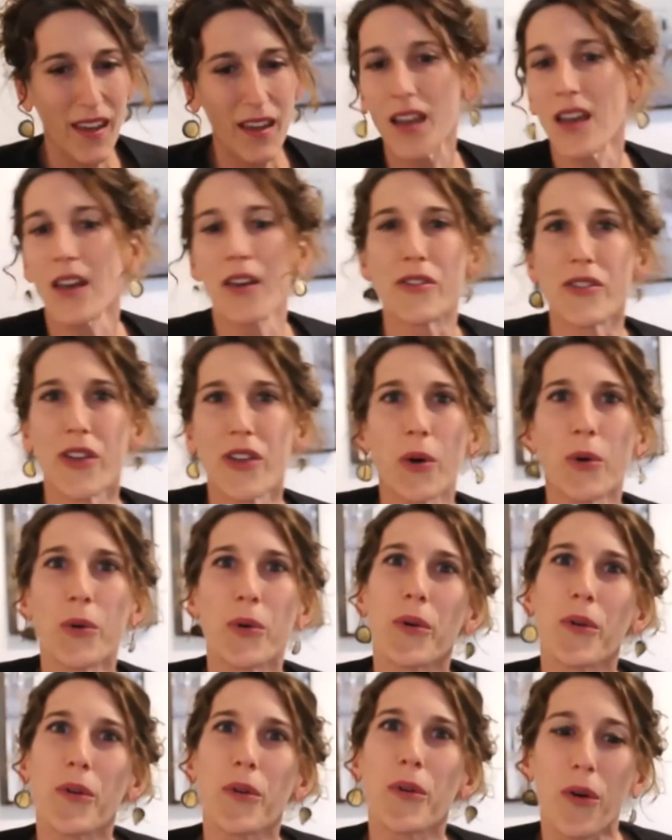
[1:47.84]
So
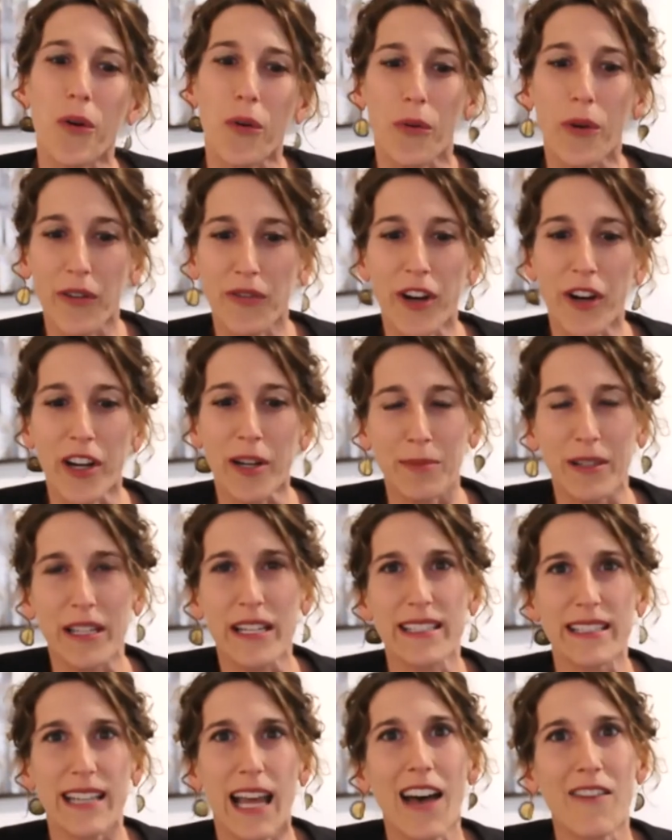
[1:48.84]
we're very
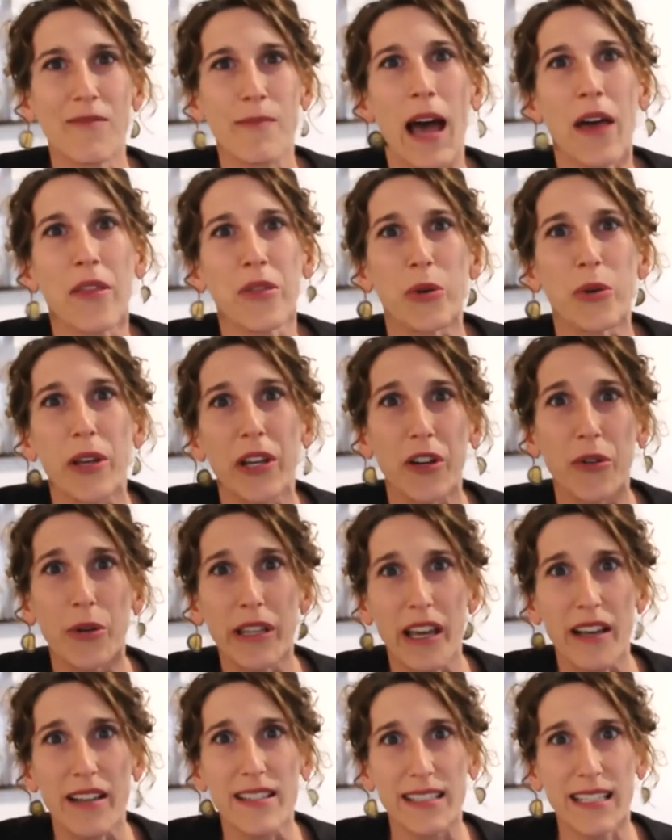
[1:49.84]
pleased to have Matthew here with
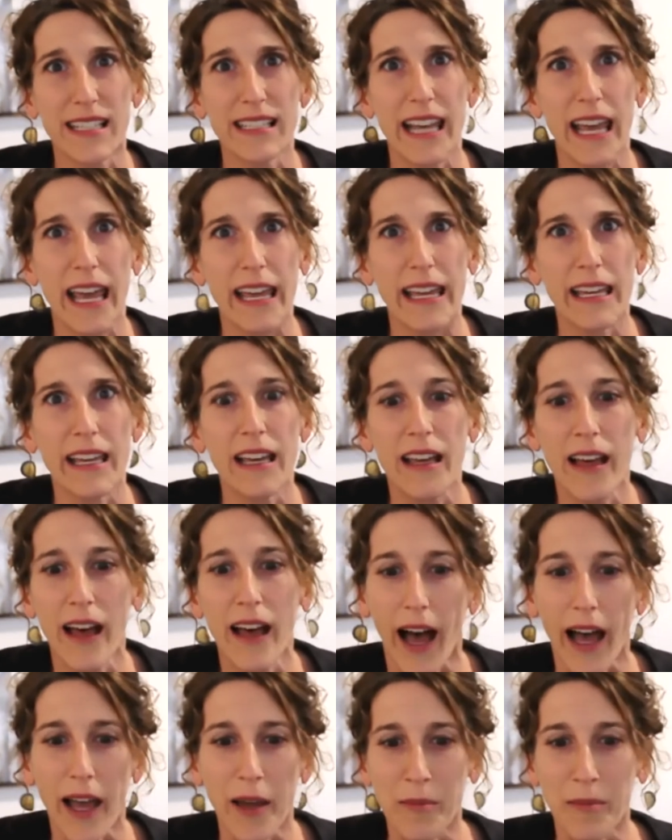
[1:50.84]
us today.
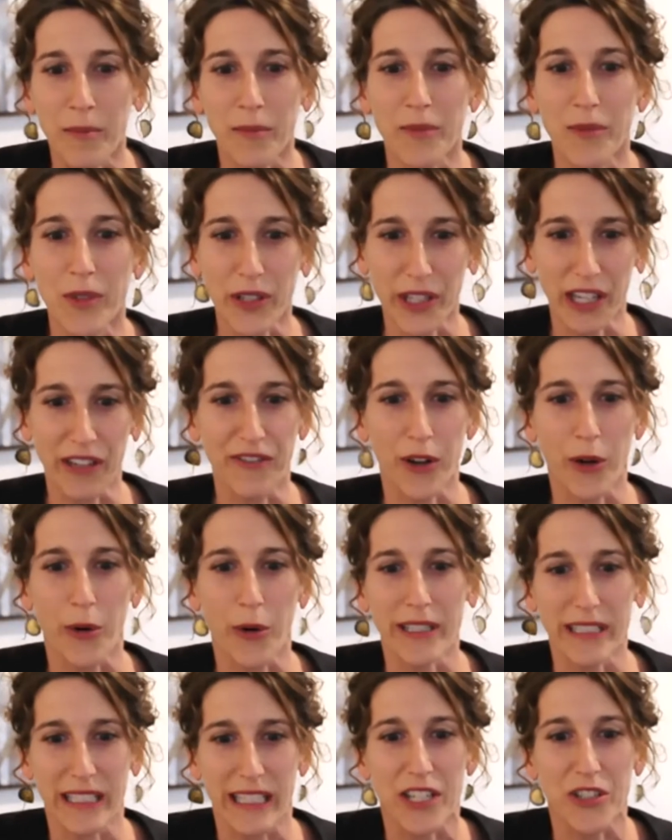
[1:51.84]
I'm looking
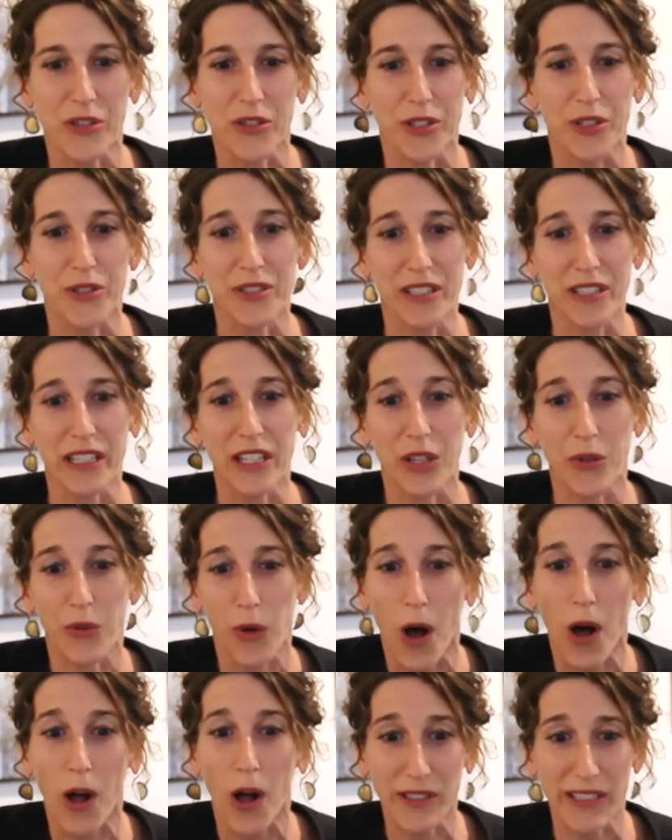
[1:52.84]
forward to introducing you
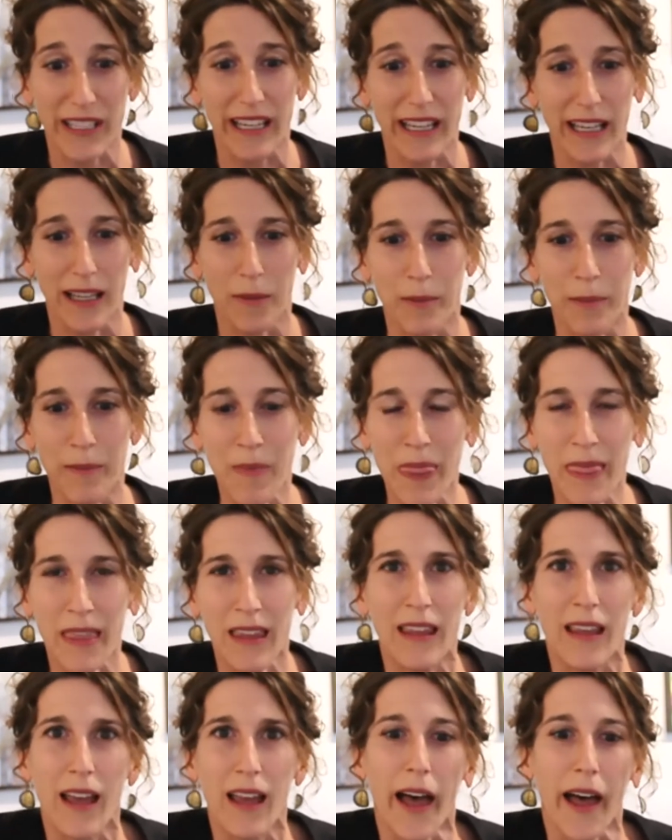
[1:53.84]
all to him.
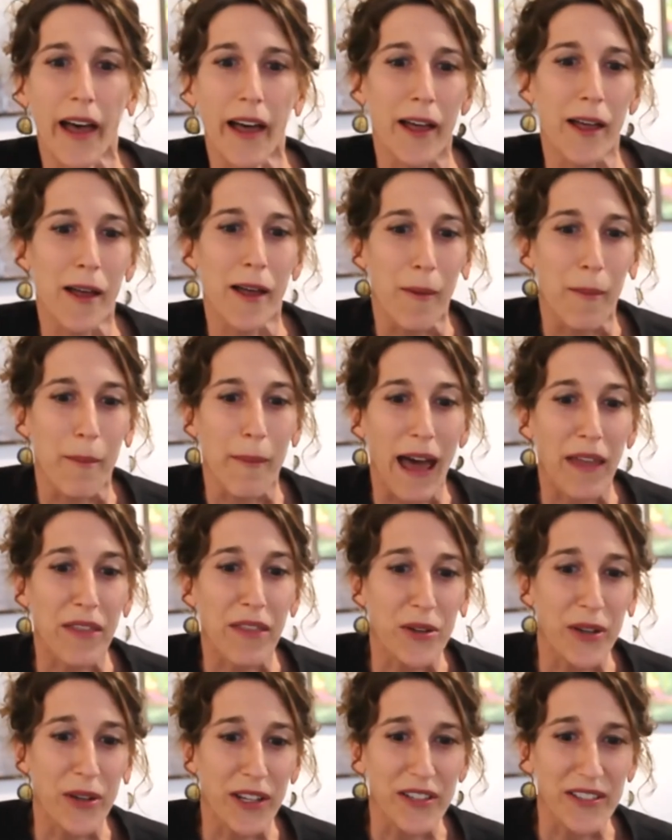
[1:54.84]

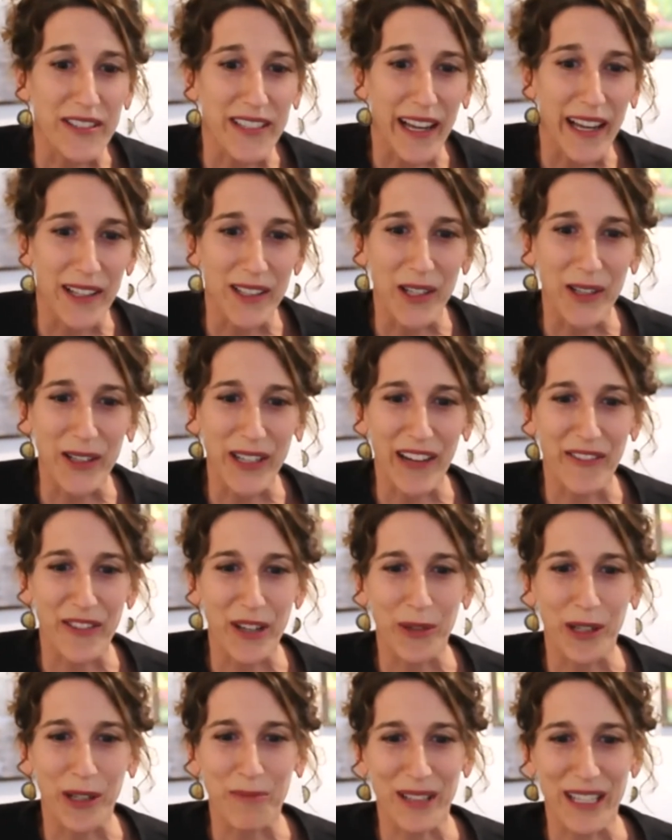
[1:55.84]
Matthew, can you say hello to
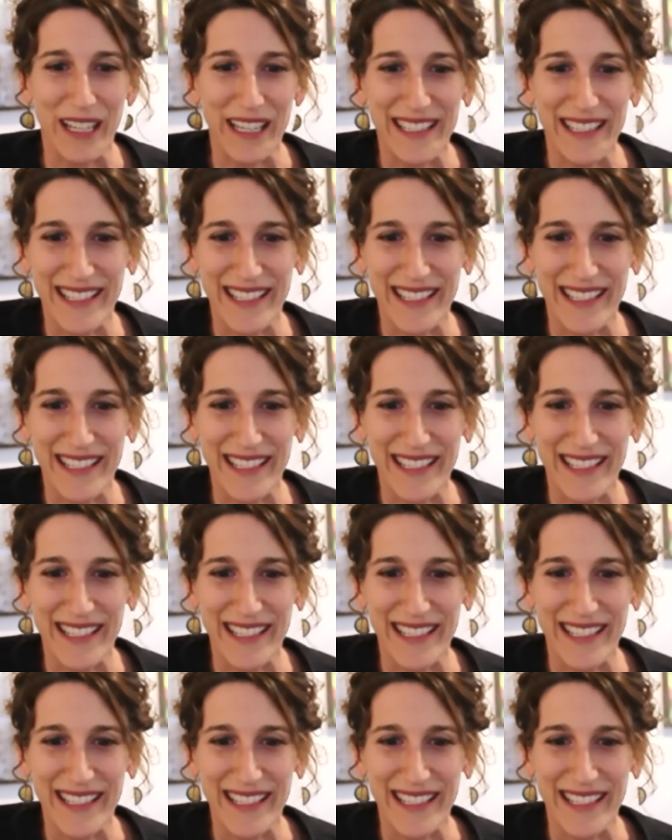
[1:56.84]
everyone, please?